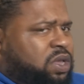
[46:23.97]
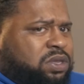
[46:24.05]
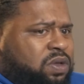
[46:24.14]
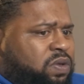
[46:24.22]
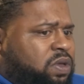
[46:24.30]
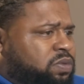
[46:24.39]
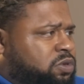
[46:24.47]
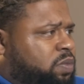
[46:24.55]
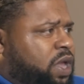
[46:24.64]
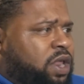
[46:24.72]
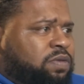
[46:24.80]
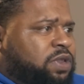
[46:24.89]
Is it going to help
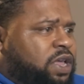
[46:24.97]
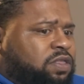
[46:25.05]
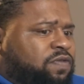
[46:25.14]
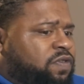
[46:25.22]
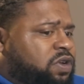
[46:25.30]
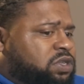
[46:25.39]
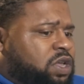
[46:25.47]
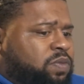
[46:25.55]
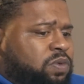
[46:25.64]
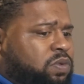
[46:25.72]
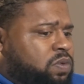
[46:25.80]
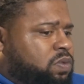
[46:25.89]
somebody? Even like the first
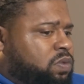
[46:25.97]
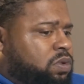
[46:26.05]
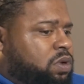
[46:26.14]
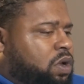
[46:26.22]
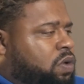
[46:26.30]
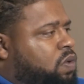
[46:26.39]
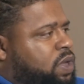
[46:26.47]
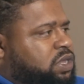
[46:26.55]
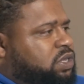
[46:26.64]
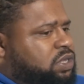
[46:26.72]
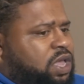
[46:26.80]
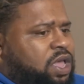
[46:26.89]
couple,
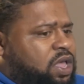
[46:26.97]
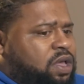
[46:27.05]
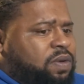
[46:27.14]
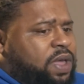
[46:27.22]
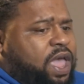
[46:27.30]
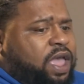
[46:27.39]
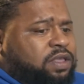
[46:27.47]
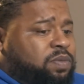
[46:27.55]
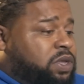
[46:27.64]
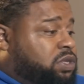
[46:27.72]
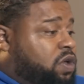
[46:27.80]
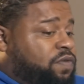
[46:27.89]
questions I would ask
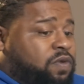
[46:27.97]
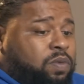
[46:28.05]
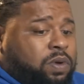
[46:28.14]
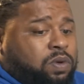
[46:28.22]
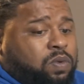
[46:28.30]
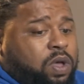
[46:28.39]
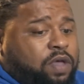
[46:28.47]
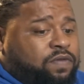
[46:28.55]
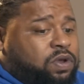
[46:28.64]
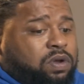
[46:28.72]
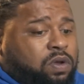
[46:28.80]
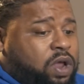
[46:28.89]
myself or whoever,
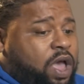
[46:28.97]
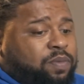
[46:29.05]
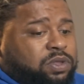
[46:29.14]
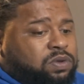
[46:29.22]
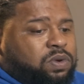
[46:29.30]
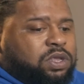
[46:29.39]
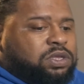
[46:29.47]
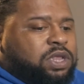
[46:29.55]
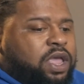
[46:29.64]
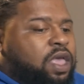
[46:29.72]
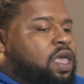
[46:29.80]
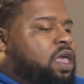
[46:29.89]
the opportunity is
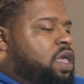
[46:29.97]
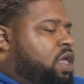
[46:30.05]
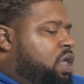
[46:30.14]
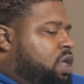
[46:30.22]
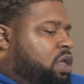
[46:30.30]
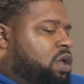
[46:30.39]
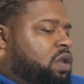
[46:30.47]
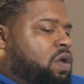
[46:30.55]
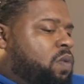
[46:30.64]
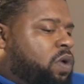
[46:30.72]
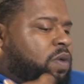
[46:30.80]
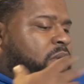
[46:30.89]
like,
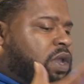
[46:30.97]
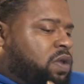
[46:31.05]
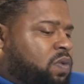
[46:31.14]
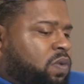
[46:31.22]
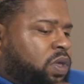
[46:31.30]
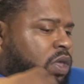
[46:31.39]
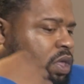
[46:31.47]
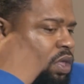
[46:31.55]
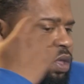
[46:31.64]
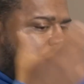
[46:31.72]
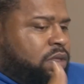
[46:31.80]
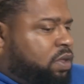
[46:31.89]
what am I doing?
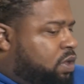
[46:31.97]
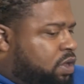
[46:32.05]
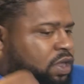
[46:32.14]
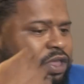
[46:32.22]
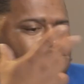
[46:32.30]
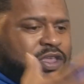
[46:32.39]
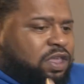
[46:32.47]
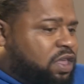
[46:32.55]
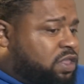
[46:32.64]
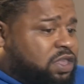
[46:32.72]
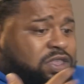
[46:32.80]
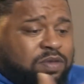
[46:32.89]
Is
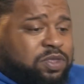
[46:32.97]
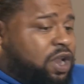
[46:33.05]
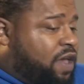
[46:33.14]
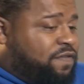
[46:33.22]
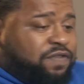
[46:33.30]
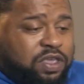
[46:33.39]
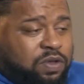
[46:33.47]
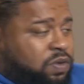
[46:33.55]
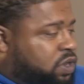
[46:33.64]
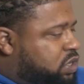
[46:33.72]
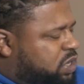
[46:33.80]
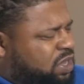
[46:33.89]
it something I
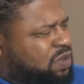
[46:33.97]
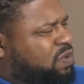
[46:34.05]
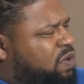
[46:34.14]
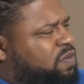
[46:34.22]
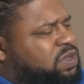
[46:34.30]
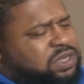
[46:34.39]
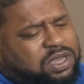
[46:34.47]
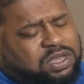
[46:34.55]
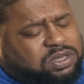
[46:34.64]
feel? Is it, you know what I'm saying?